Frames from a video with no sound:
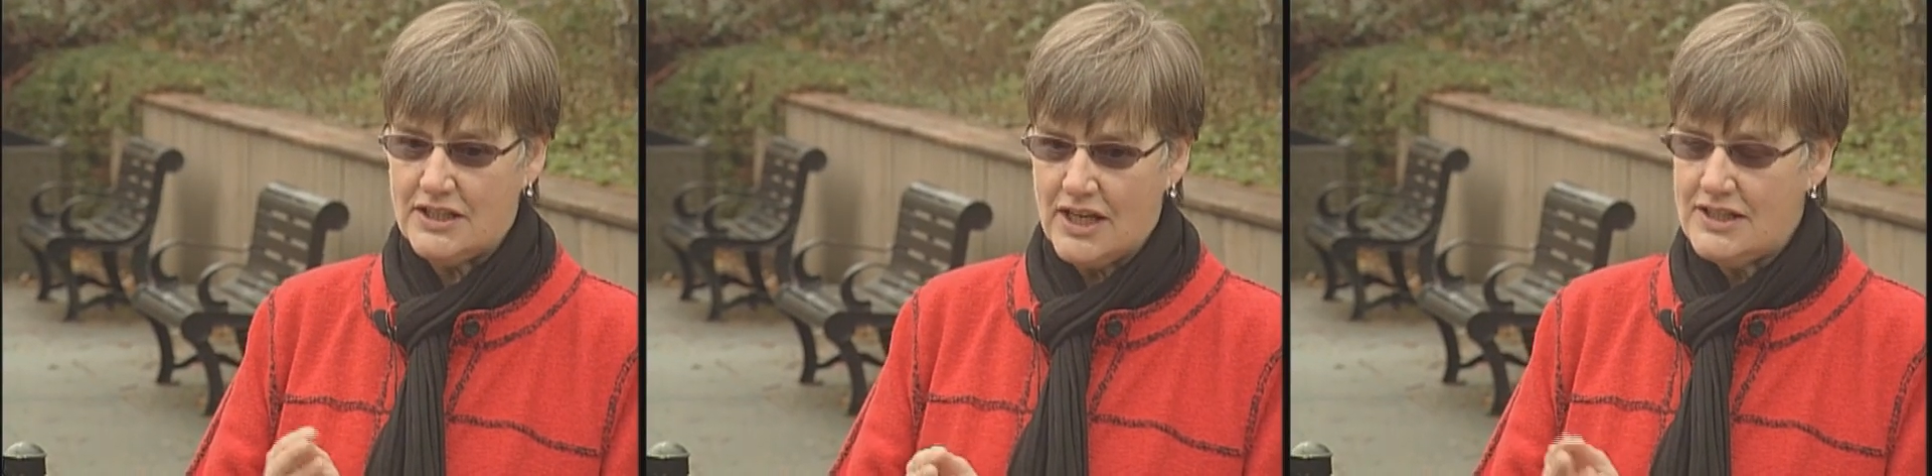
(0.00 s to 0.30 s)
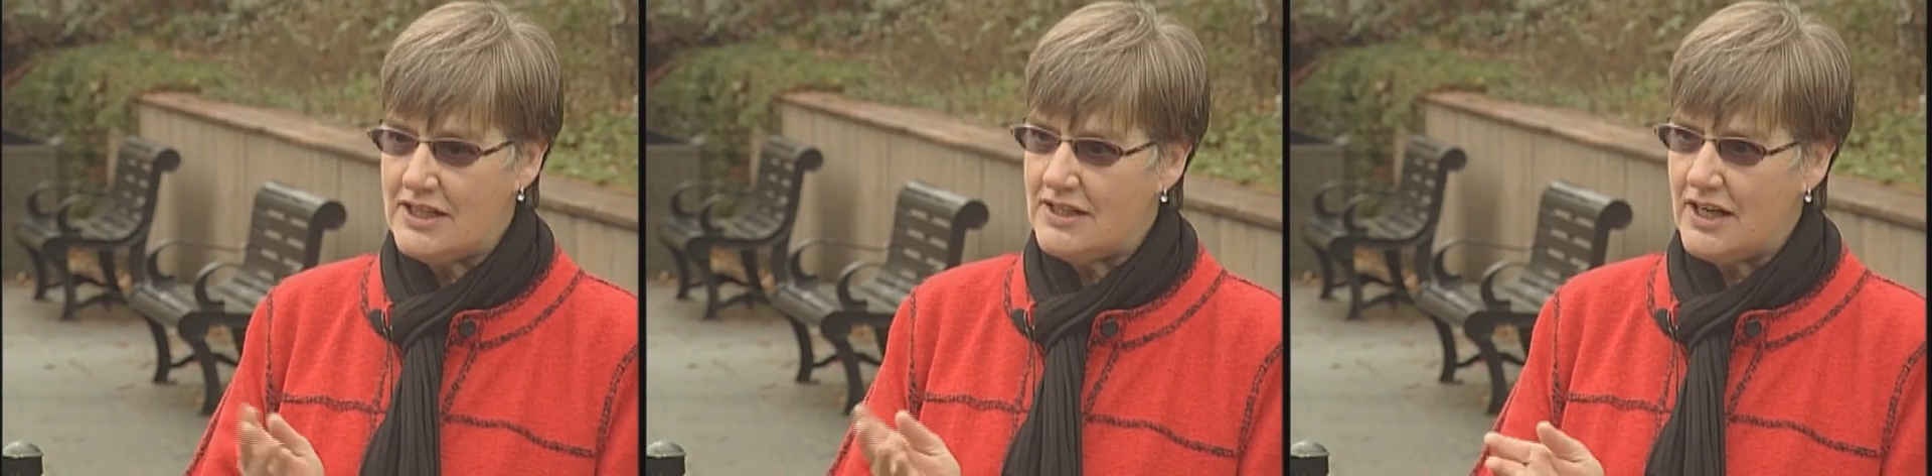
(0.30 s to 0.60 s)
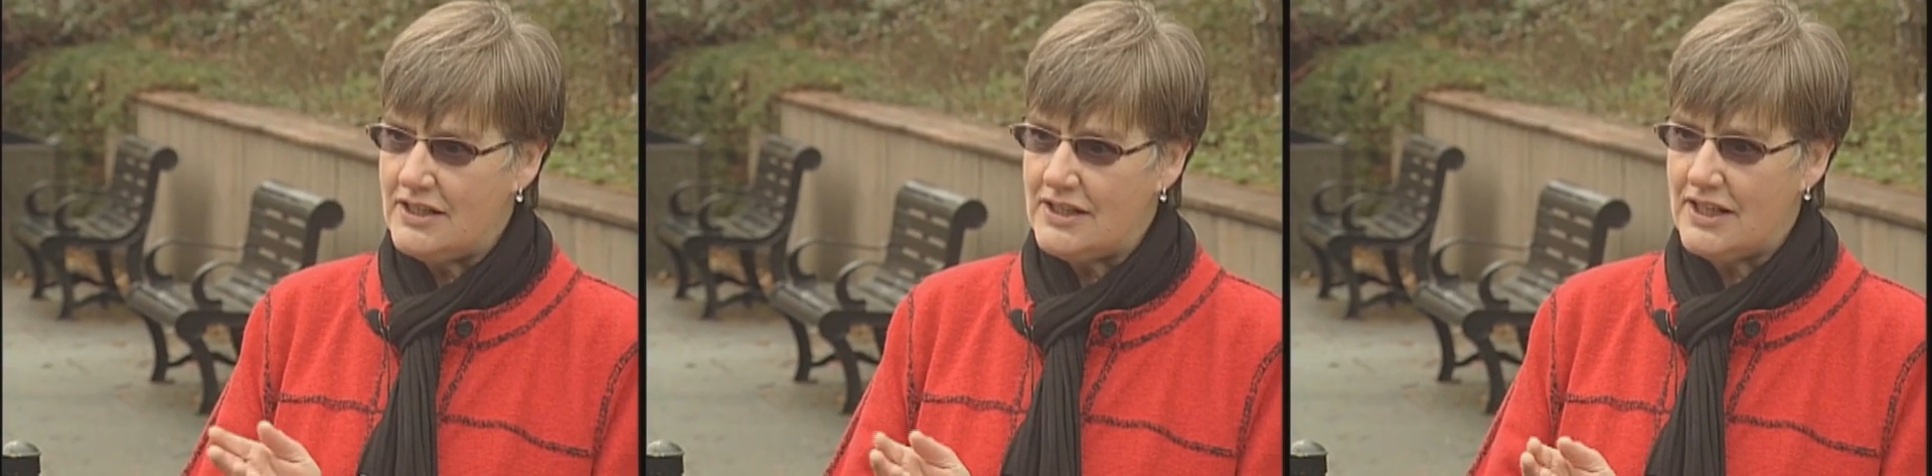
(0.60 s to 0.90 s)

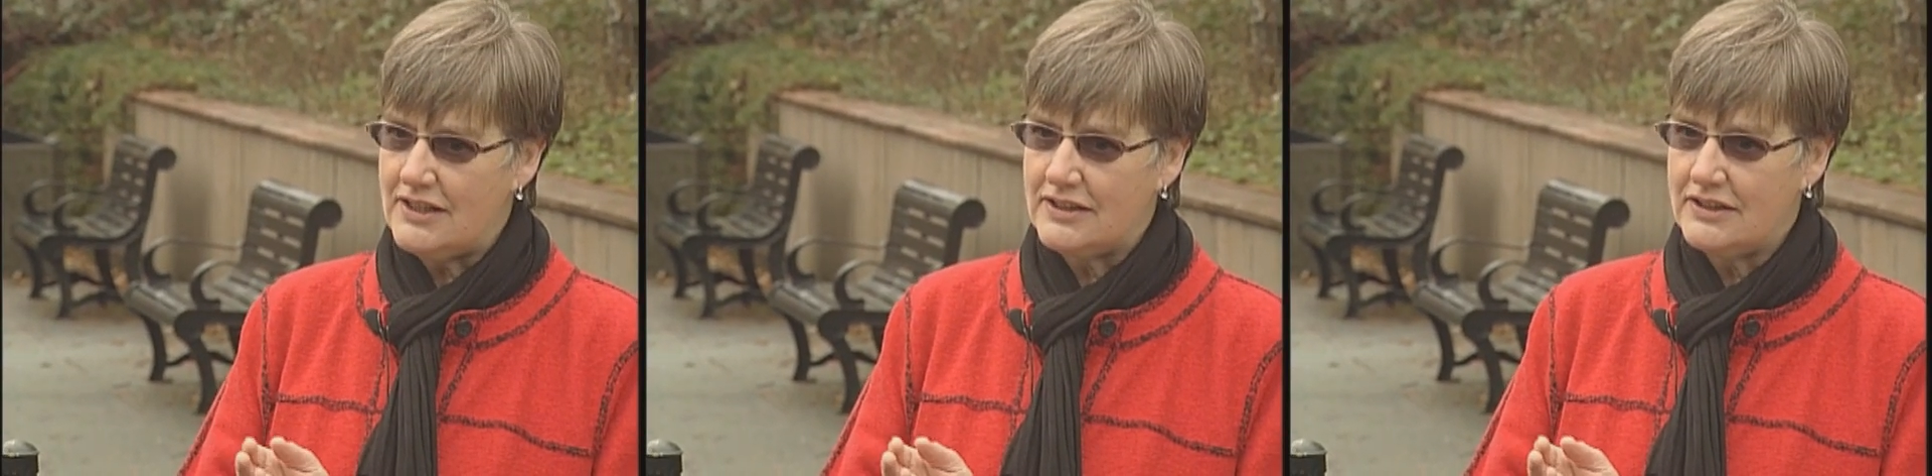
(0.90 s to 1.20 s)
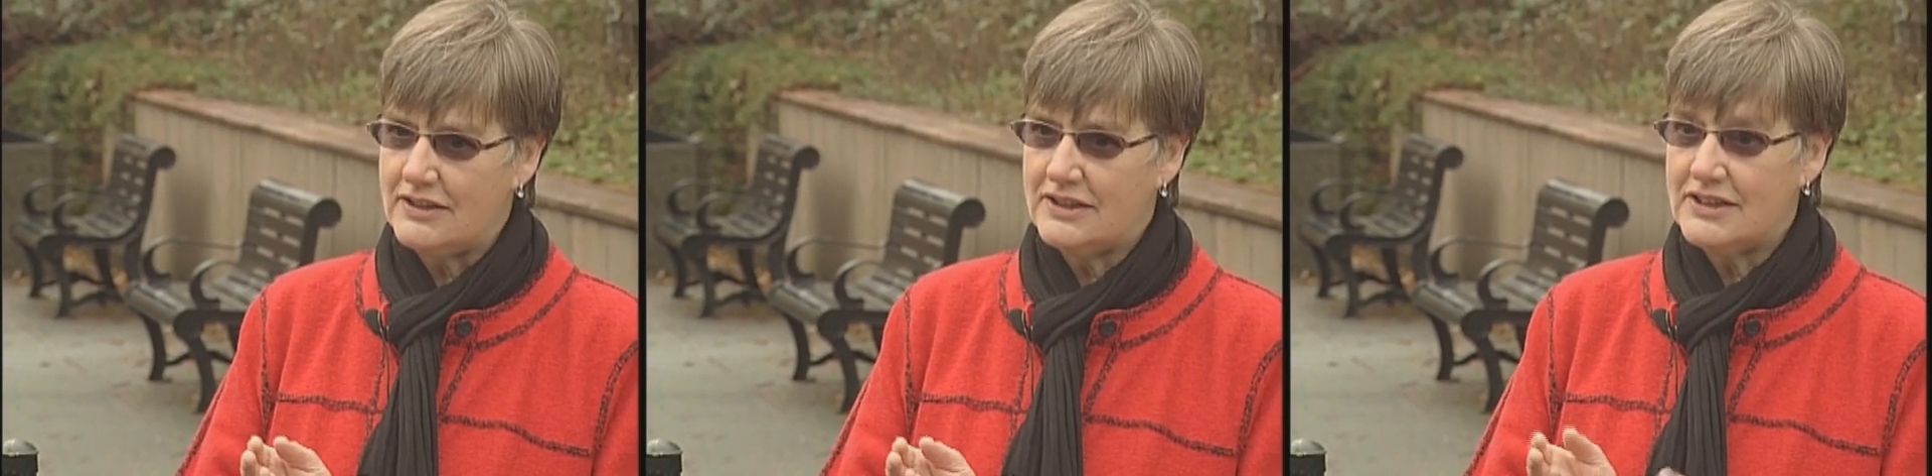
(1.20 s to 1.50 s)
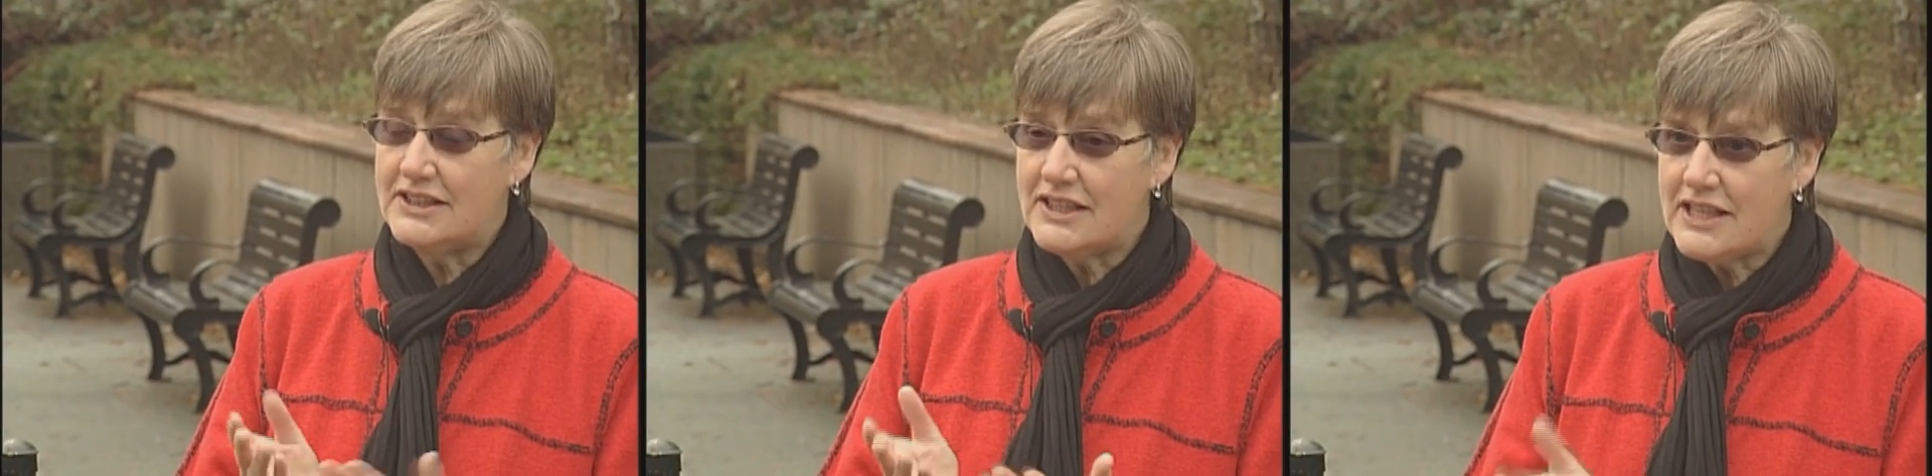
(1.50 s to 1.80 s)
1998,
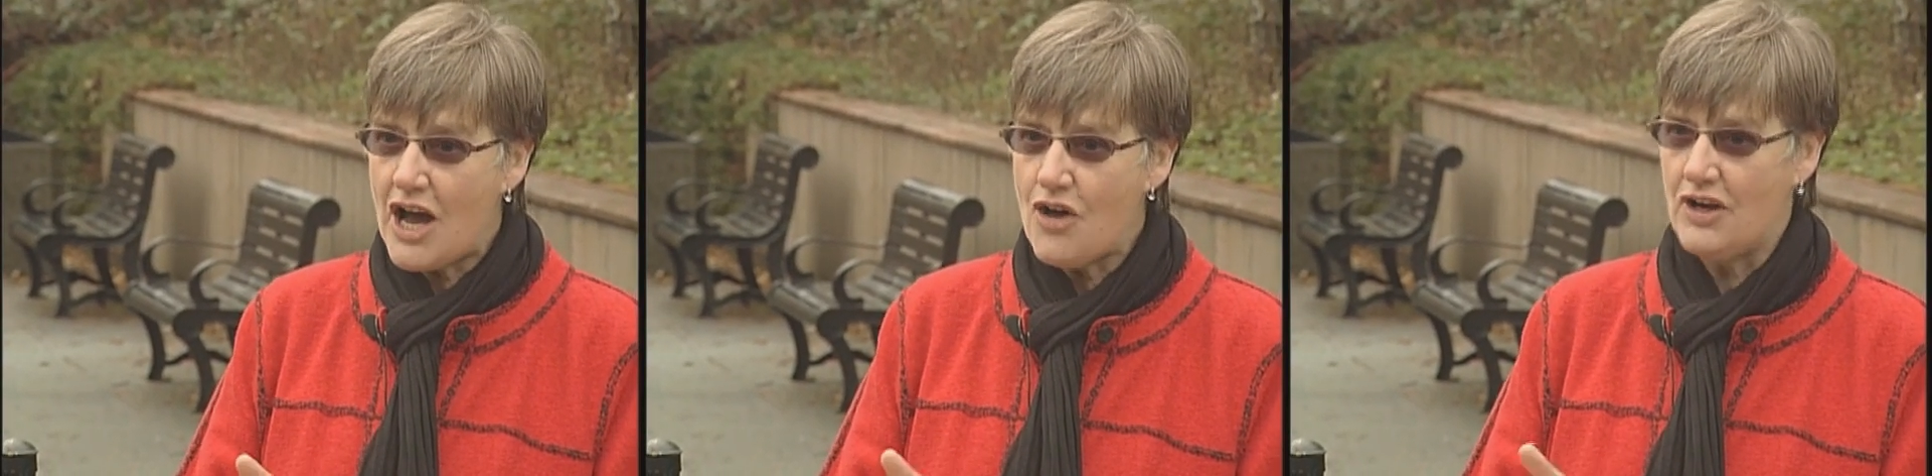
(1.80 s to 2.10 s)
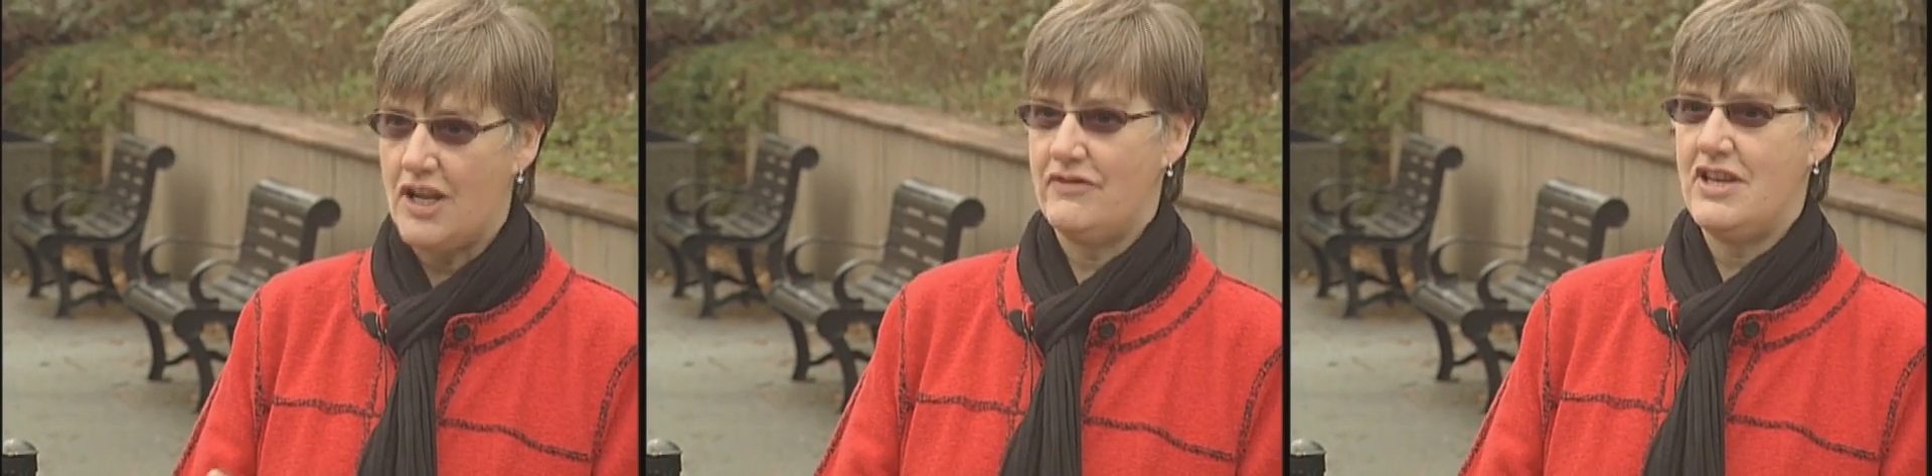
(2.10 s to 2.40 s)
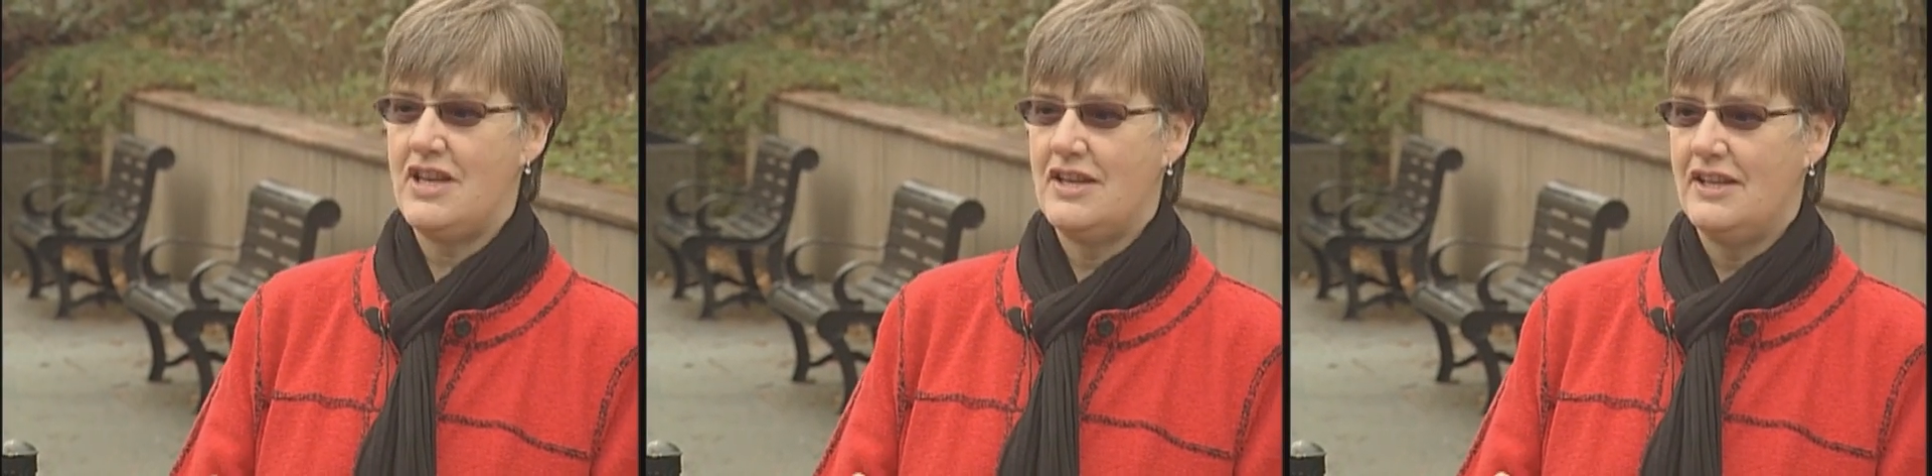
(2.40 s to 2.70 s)
sit down,
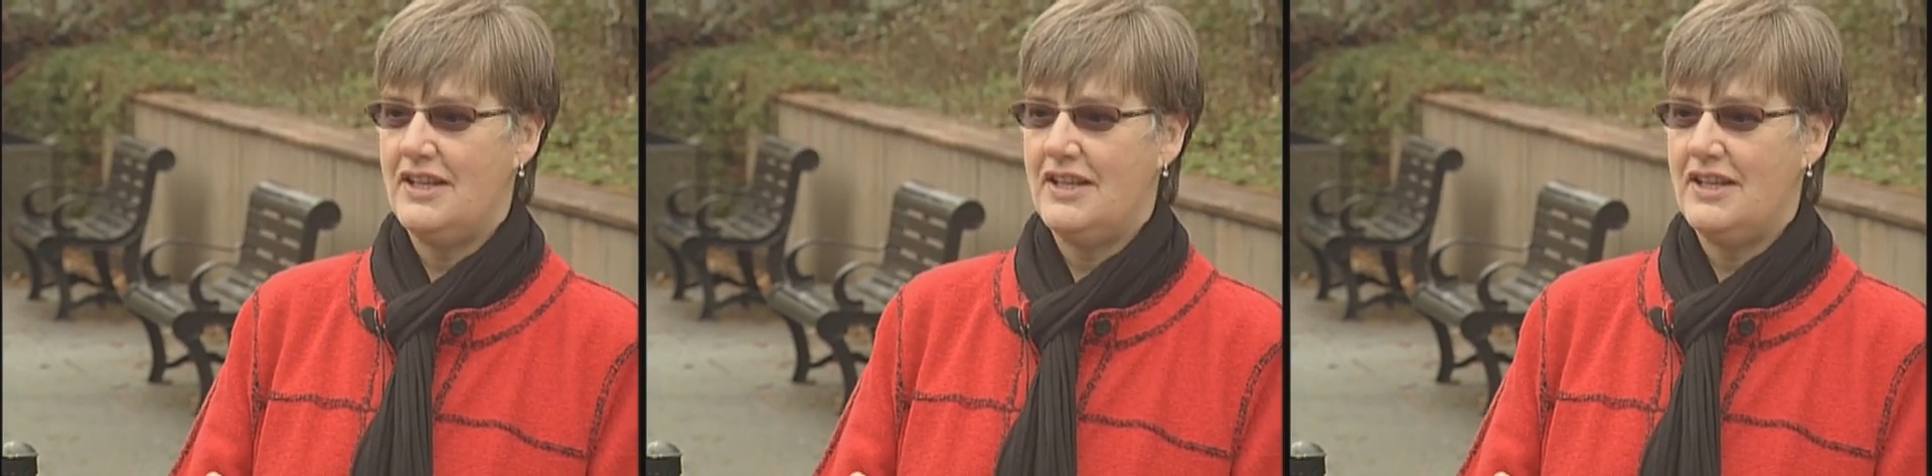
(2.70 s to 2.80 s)
lovey,